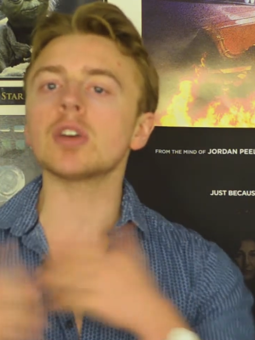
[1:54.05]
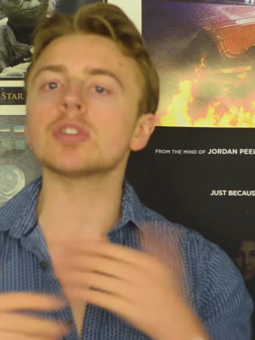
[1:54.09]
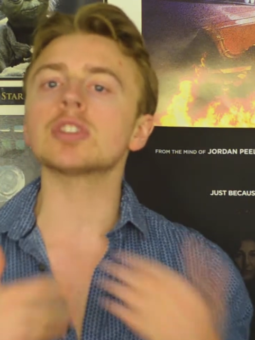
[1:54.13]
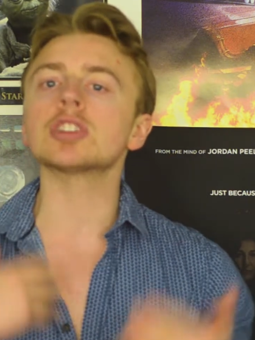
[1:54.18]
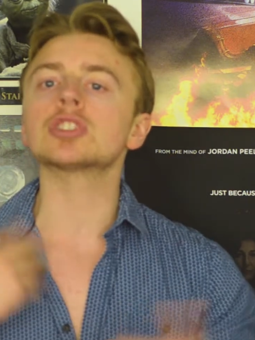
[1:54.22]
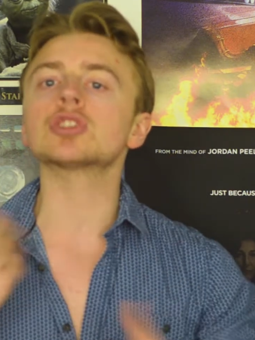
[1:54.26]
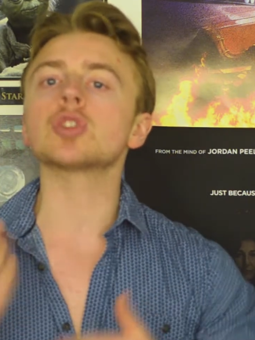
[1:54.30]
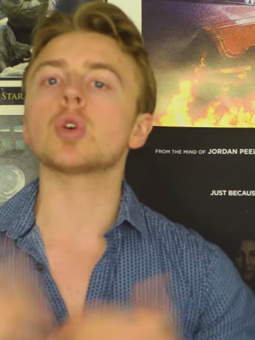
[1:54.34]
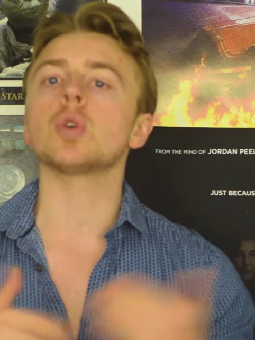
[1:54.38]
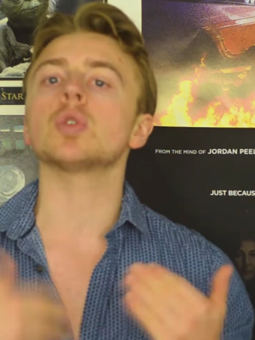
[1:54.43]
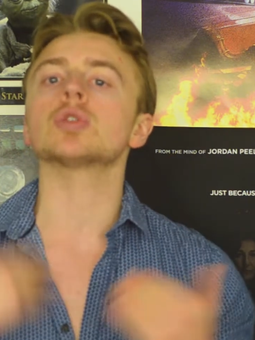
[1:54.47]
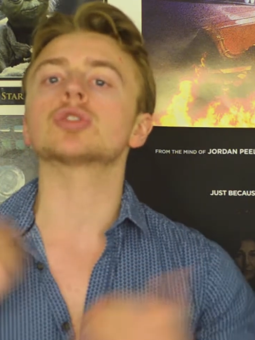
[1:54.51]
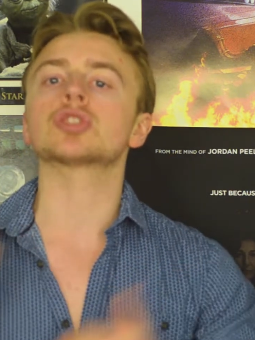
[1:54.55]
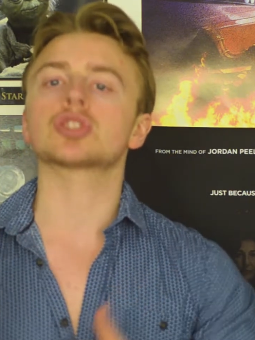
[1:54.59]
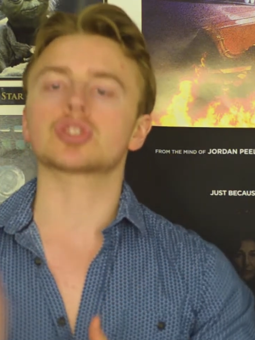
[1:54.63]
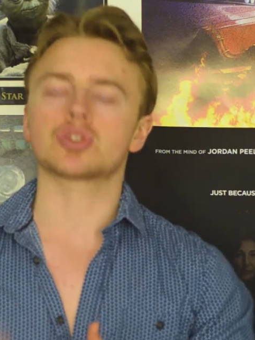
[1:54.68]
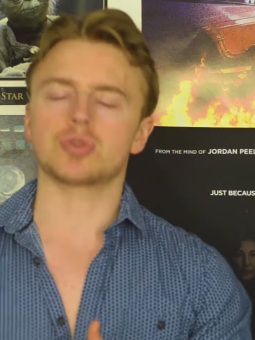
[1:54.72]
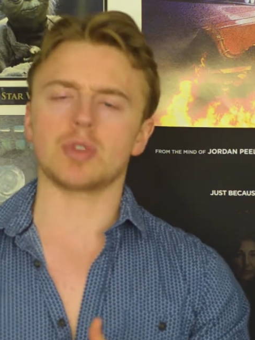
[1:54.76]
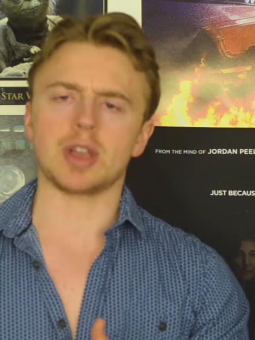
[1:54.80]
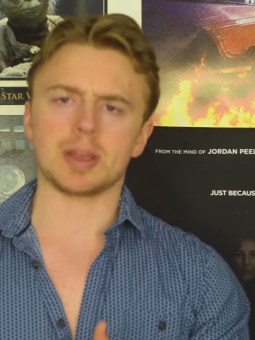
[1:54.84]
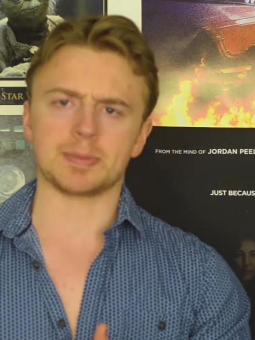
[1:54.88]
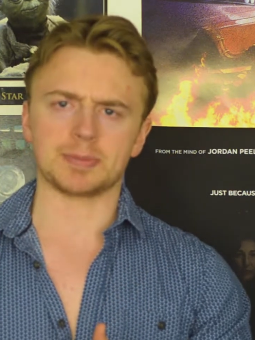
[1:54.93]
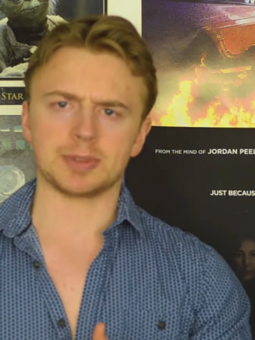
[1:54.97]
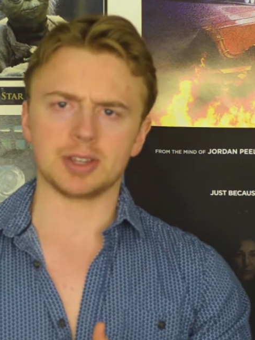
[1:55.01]
this whole
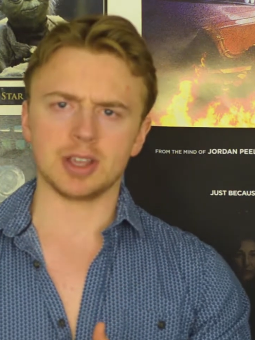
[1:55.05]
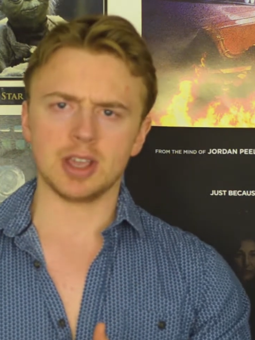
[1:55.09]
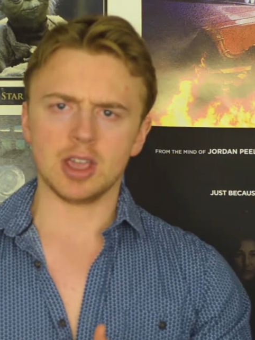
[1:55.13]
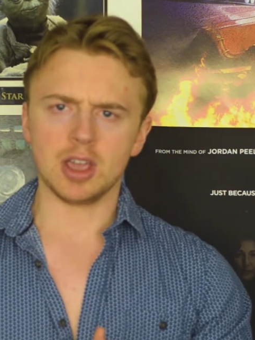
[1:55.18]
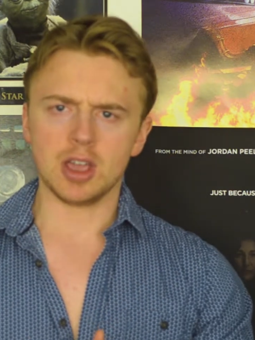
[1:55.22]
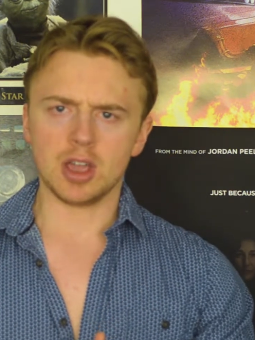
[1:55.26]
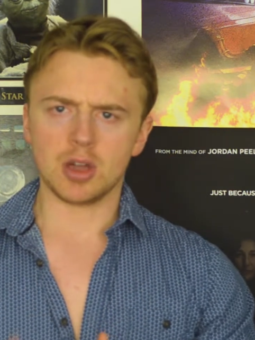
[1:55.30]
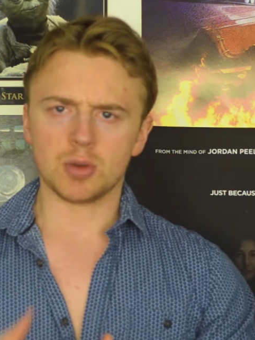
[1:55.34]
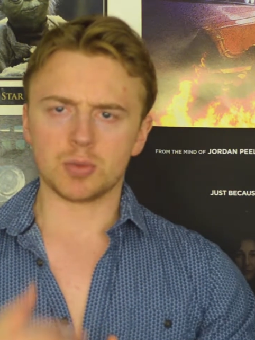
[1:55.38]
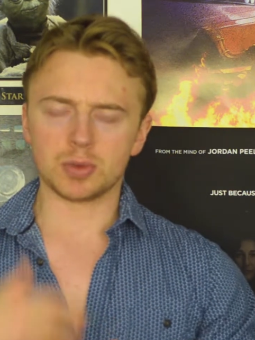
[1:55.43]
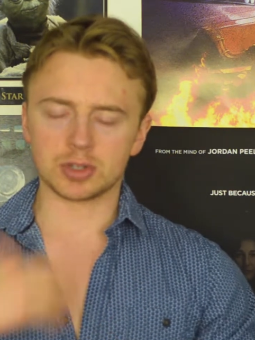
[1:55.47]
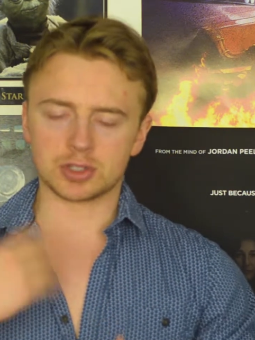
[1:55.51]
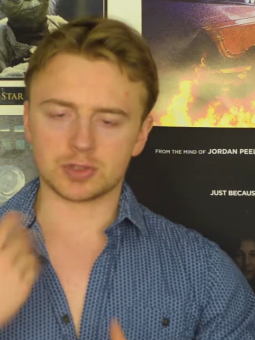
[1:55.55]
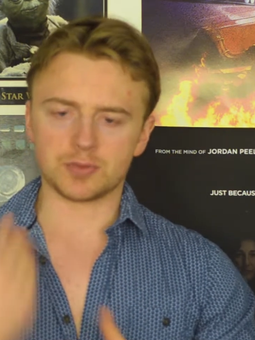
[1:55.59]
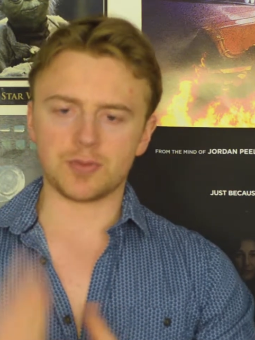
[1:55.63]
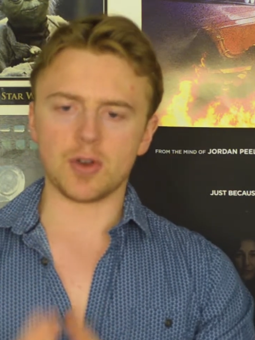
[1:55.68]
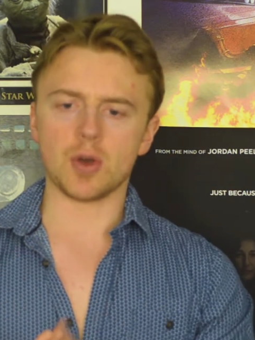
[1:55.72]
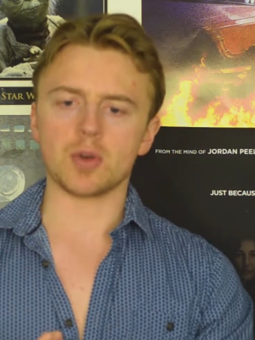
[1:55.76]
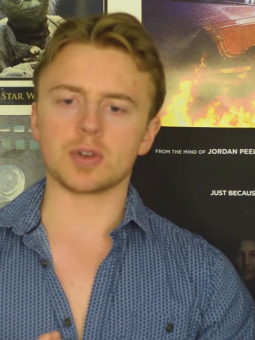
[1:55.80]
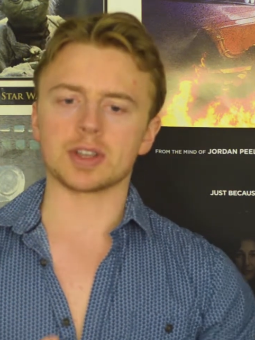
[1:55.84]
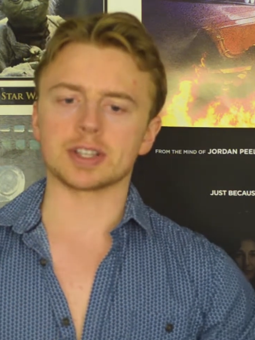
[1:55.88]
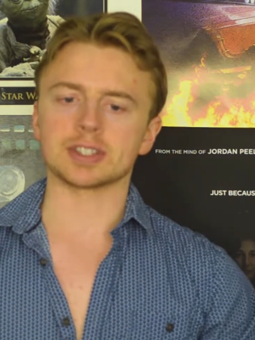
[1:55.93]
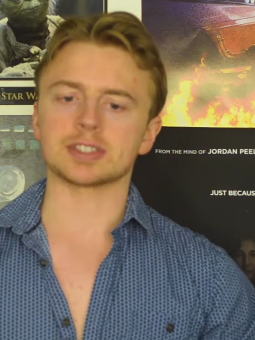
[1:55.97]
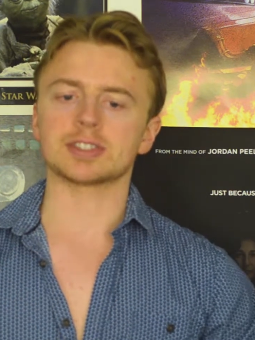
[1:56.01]
script was
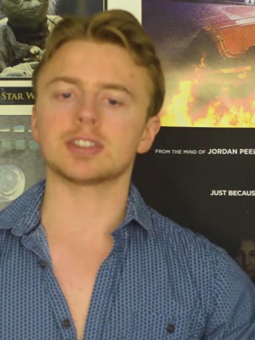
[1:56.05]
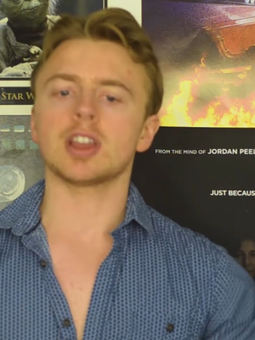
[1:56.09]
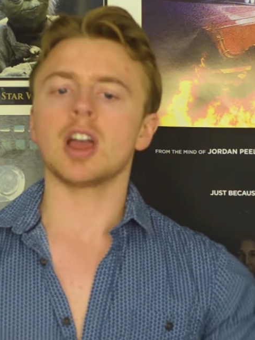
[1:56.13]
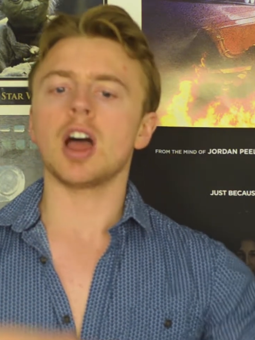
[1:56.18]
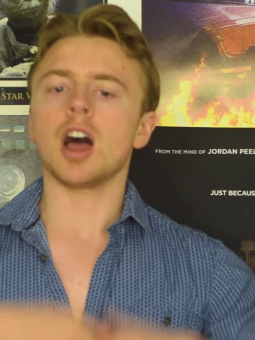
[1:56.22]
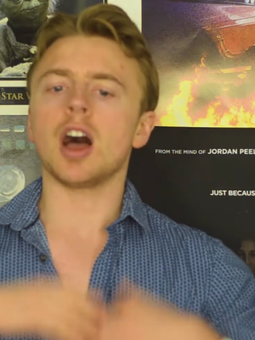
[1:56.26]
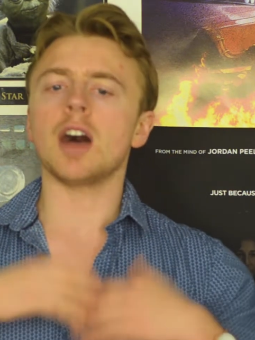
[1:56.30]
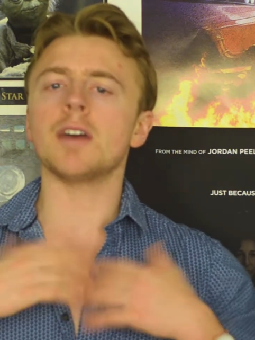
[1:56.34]
focused.